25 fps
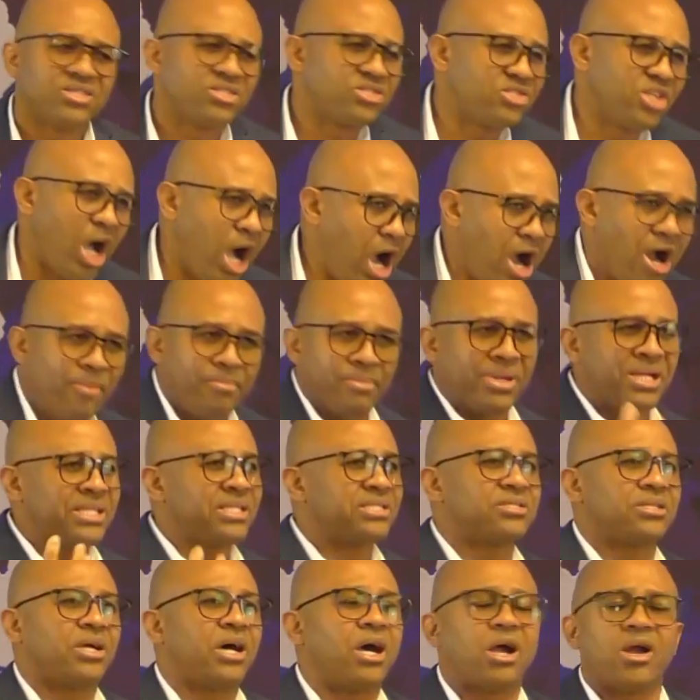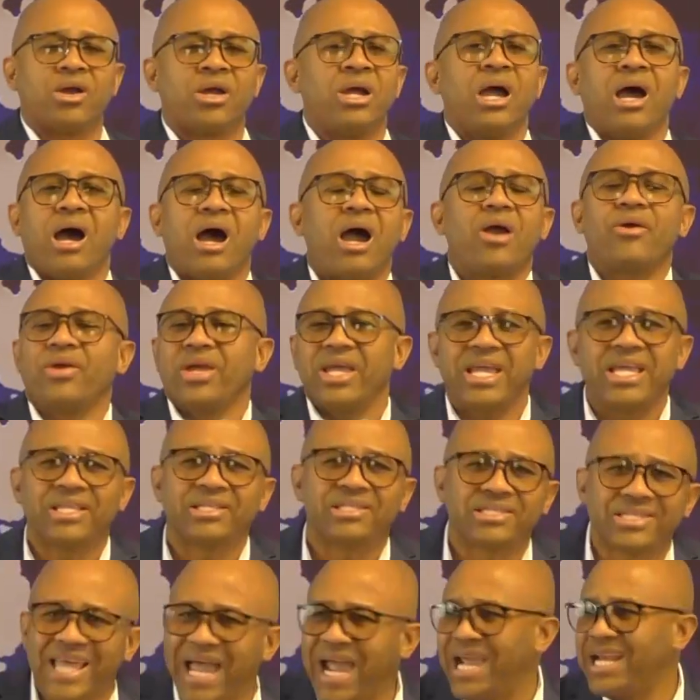dormant or, or
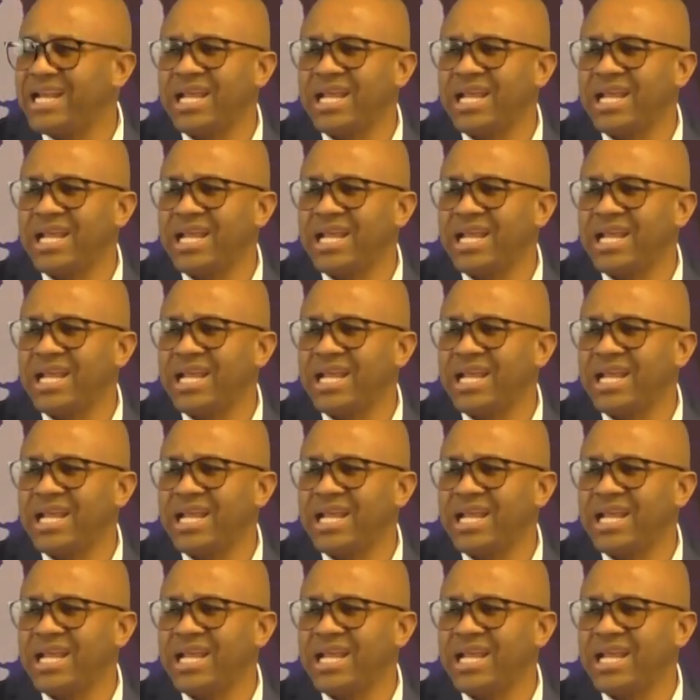inside